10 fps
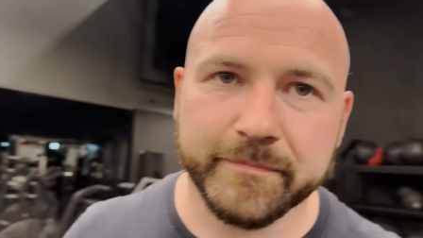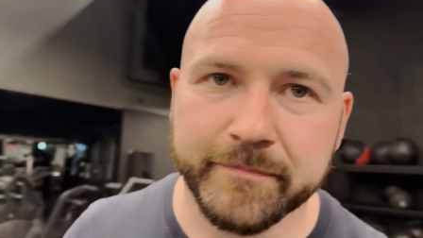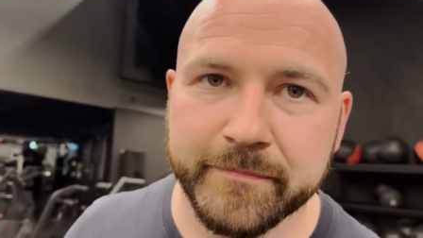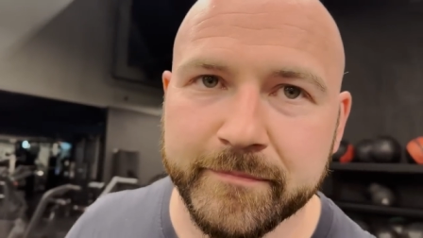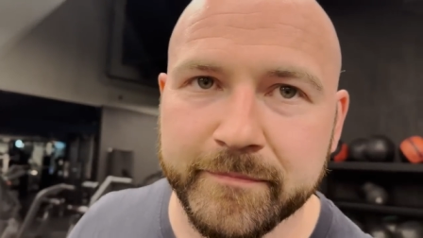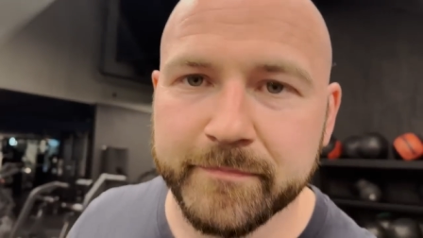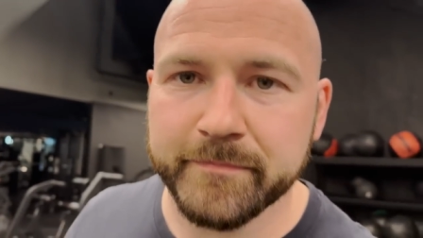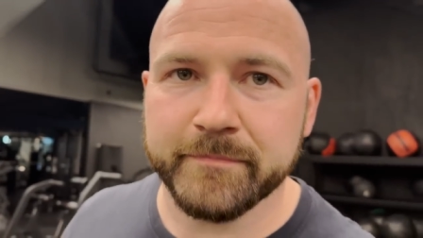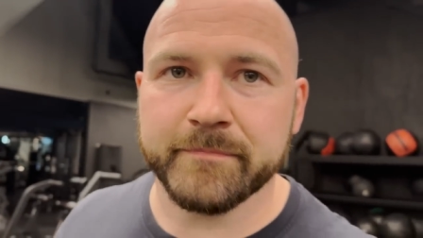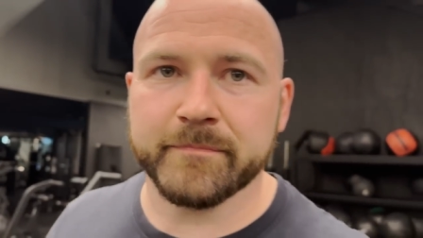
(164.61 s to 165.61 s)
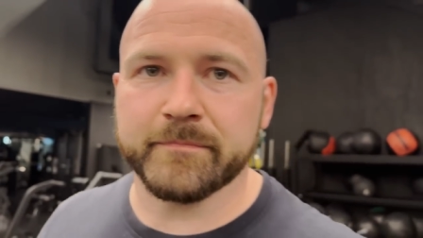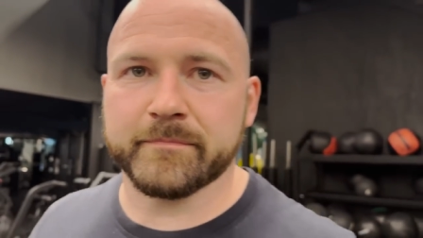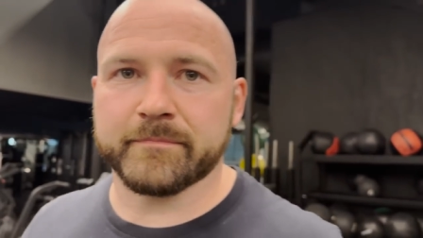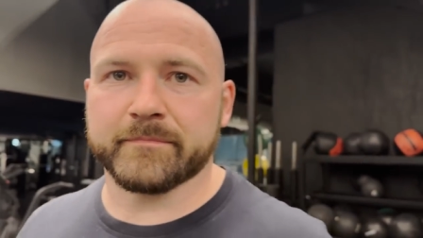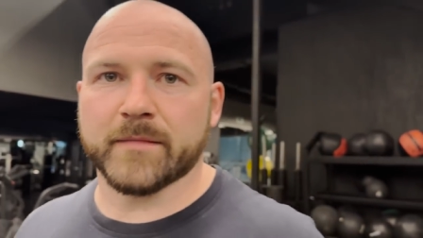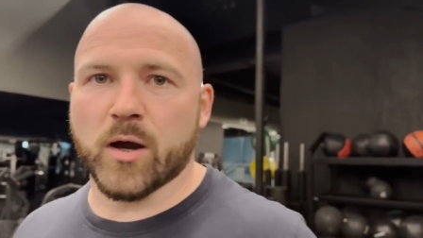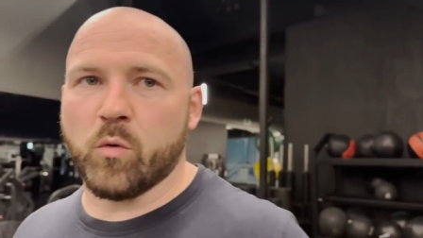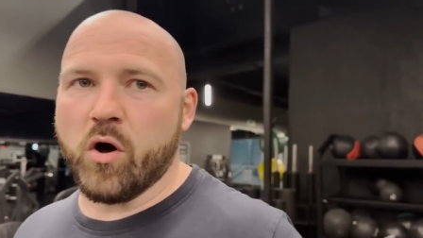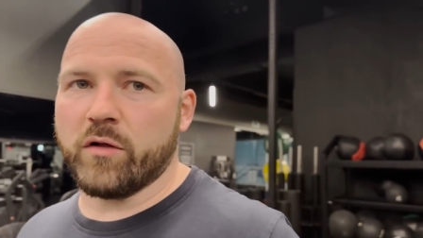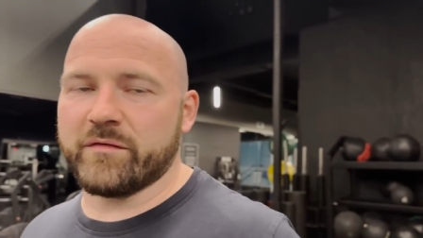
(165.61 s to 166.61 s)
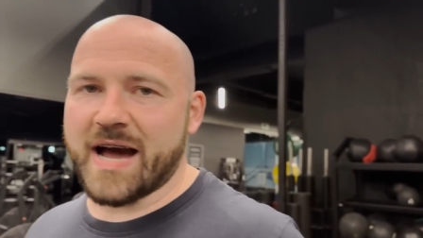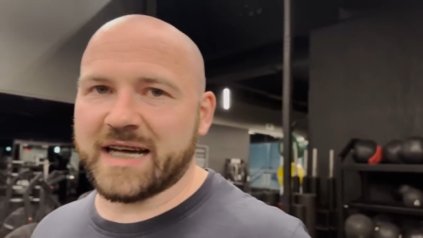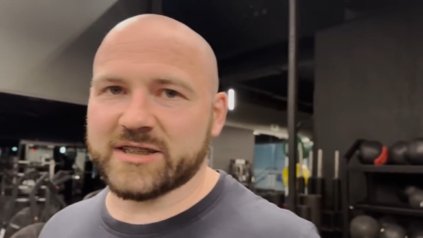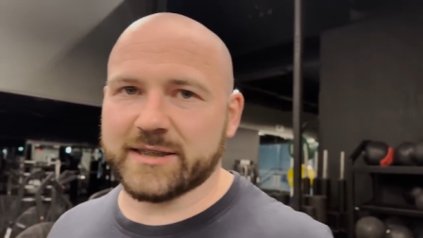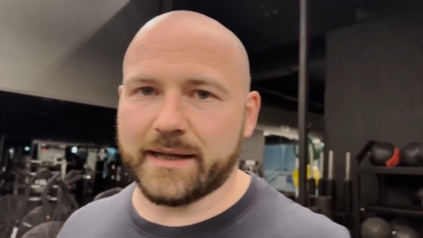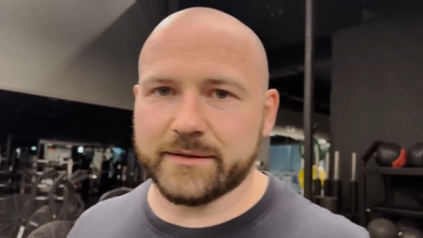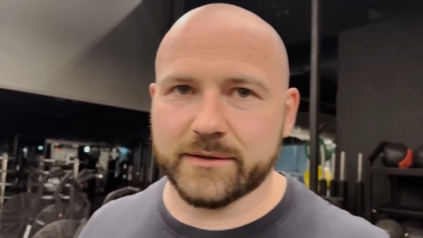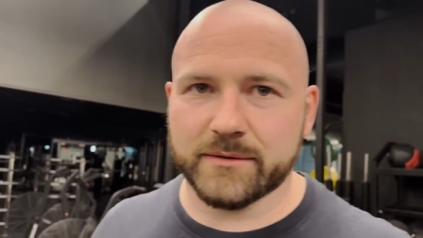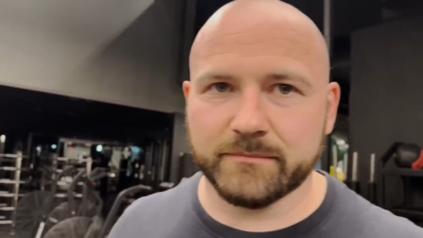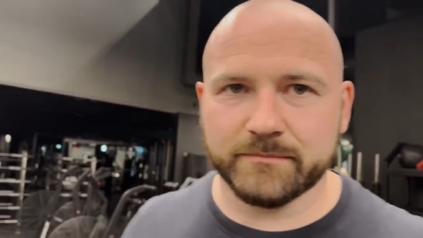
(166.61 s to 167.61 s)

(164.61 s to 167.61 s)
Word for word: Well, you gotta show me how it works. the handstands?